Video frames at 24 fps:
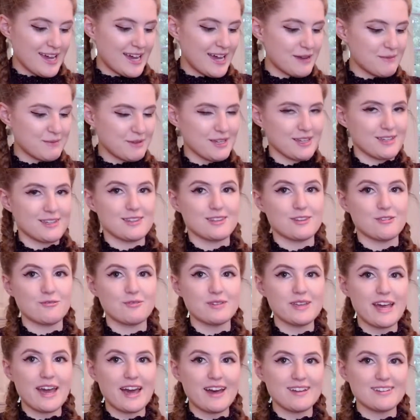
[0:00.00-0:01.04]
I mean, the
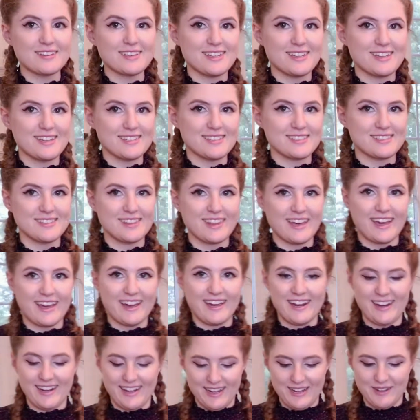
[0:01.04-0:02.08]
reality is that